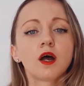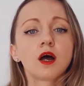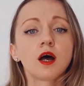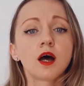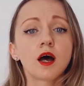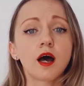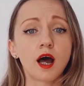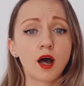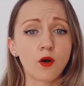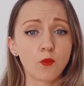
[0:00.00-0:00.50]

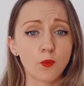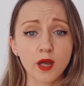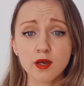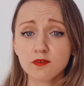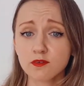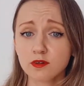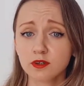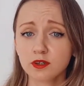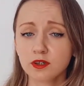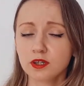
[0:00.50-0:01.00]

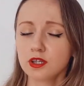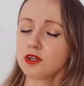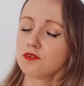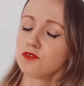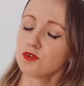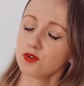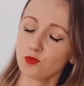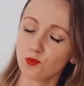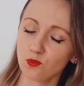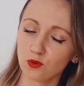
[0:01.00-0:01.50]
However, if
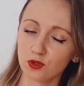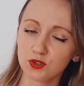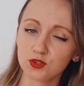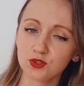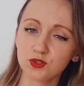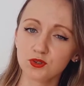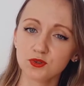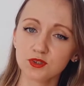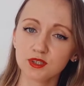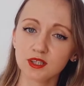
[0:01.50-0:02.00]
you want to
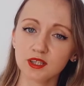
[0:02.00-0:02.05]
use a